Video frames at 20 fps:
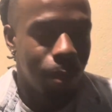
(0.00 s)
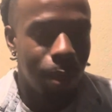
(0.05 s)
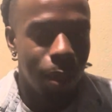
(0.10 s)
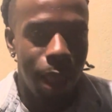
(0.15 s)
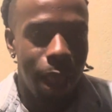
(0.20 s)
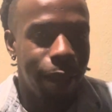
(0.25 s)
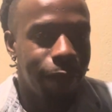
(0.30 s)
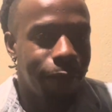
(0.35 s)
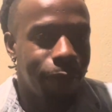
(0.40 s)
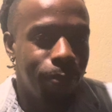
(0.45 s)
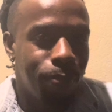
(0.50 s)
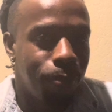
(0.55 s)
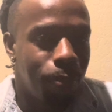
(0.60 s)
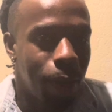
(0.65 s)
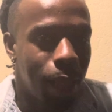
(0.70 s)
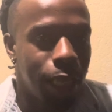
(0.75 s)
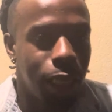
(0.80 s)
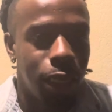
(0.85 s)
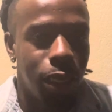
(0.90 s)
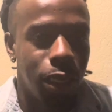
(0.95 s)
That's
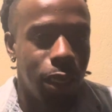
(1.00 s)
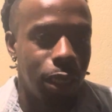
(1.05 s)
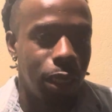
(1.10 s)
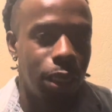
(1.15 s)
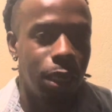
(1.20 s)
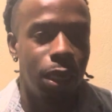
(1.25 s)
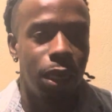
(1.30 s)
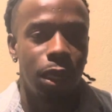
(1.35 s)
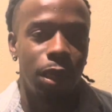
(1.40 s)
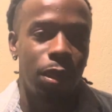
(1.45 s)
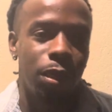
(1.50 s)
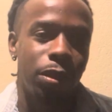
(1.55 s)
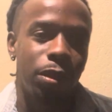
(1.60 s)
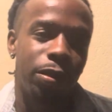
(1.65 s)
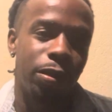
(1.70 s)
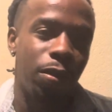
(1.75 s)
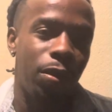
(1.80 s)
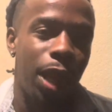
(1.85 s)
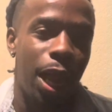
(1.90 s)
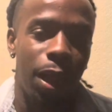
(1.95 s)
plain cookie cut.
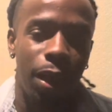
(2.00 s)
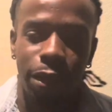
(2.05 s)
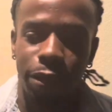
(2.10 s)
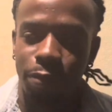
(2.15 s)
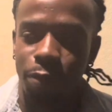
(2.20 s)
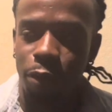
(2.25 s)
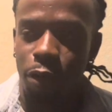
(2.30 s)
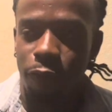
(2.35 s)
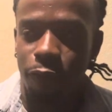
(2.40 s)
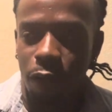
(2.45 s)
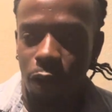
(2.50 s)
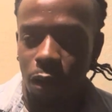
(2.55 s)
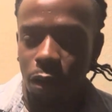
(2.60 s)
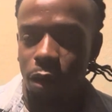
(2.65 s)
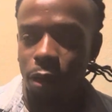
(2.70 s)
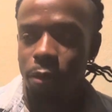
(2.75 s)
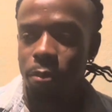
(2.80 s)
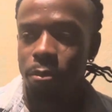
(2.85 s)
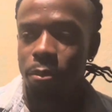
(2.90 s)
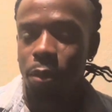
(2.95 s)
So now let's move
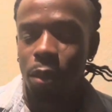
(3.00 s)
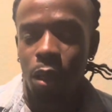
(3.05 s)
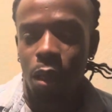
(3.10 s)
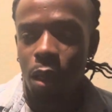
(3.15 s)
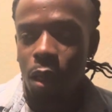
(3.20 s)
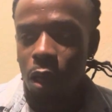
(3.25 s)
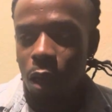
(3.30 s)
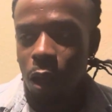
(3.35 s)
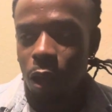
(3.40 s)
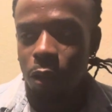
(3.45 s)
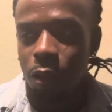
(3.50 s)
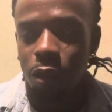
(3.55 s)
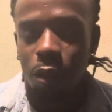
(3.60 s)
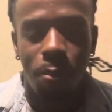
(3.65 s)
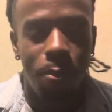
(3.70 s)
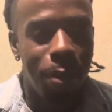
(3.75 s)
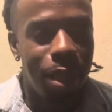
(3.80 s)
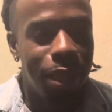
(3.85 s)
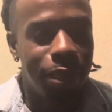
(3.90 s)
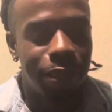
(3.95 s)
on the
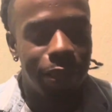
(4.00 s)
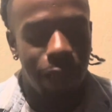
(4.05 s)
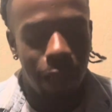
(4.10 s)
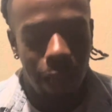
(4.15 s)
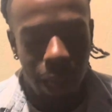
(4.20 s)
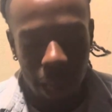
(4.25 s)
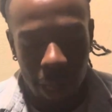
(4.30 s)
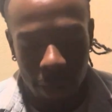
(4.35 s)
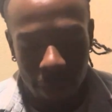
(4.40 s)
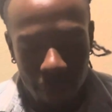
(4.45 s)
men's side.